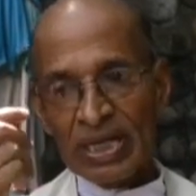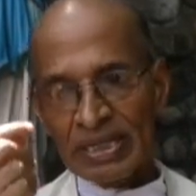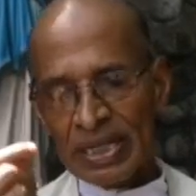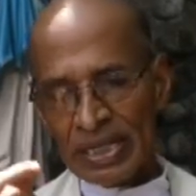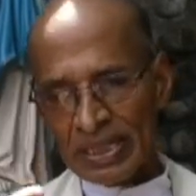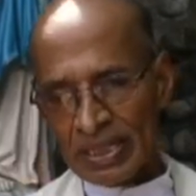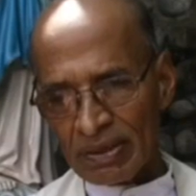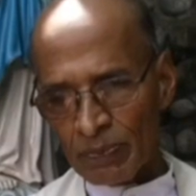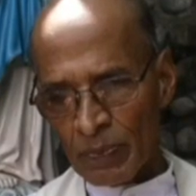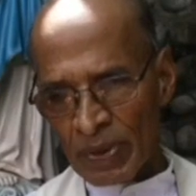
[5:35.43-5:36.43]
then the
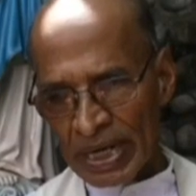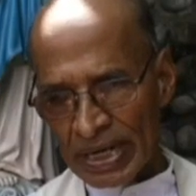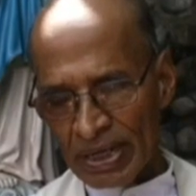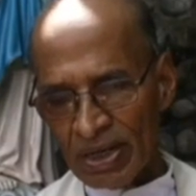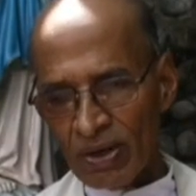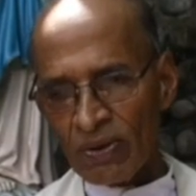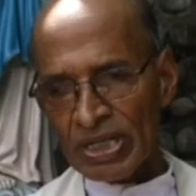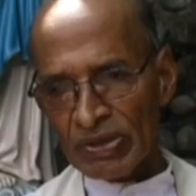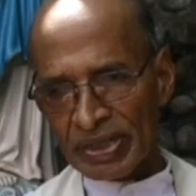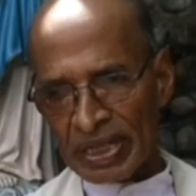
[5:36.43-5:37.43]
bread on
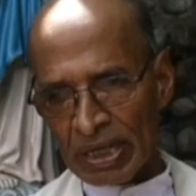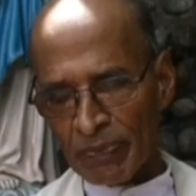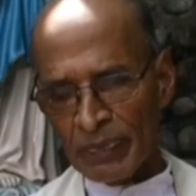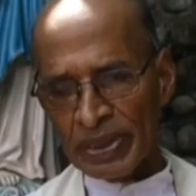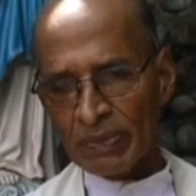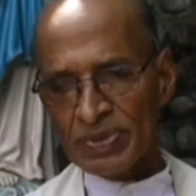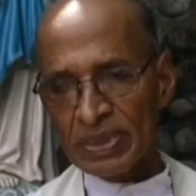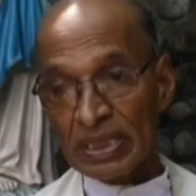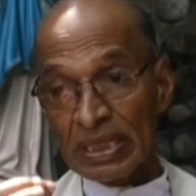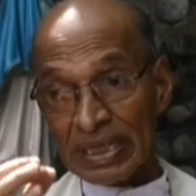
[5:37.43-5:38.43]
your tongue becomes
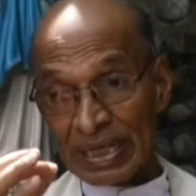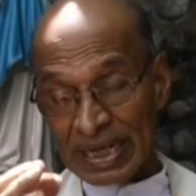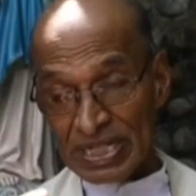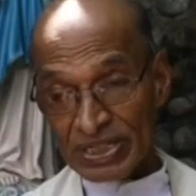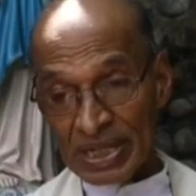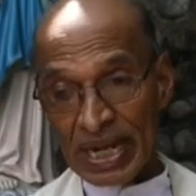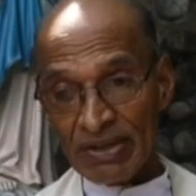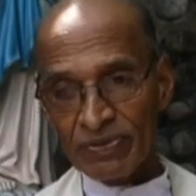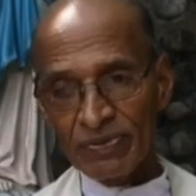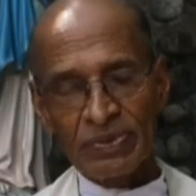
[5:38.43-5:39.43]
Christ alive,